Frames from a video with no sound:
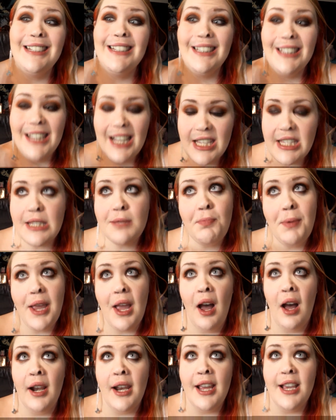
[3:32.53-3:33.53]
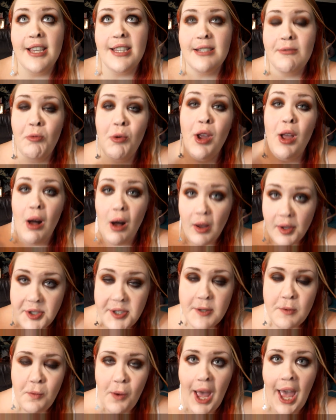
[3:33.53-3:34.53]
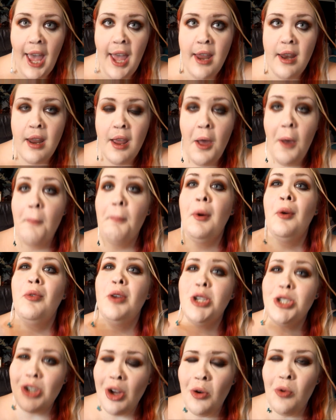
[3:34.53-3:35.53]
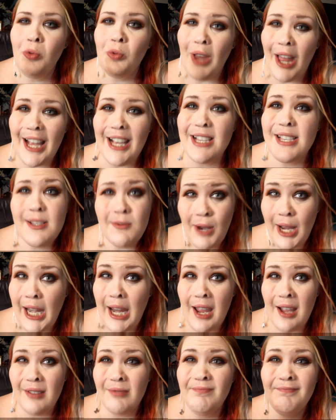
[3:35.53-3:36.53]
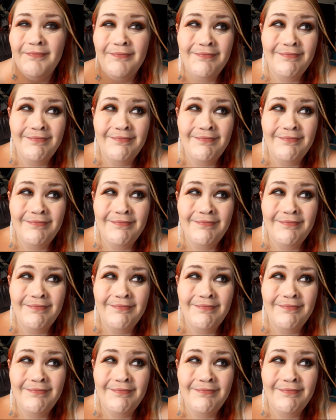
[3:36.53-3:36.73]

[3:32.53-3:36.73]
let's be honest, we all sweat, but we don't like sweating.